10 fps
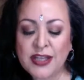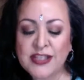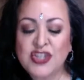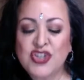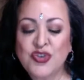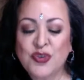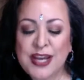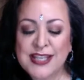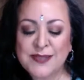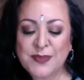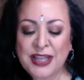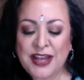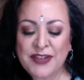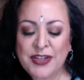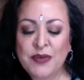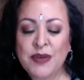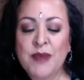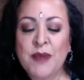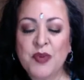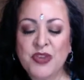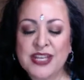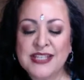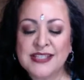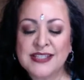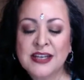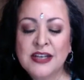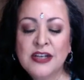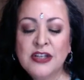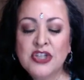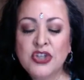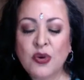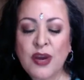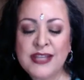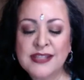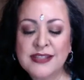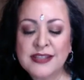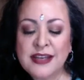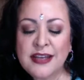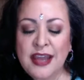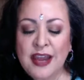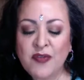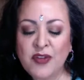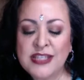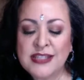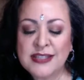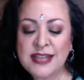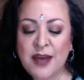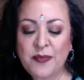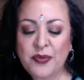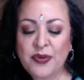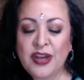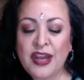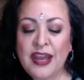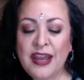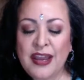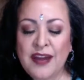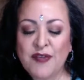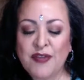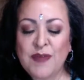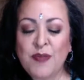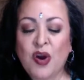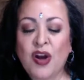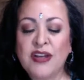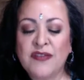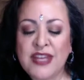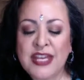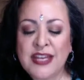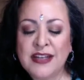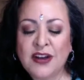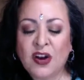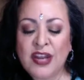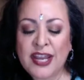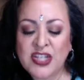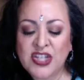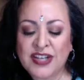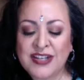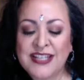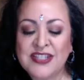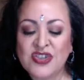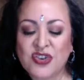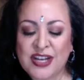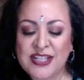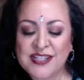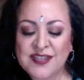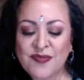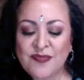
It is choice, beloved. Remember this. Choice, every step, every part of the incarnation is choice.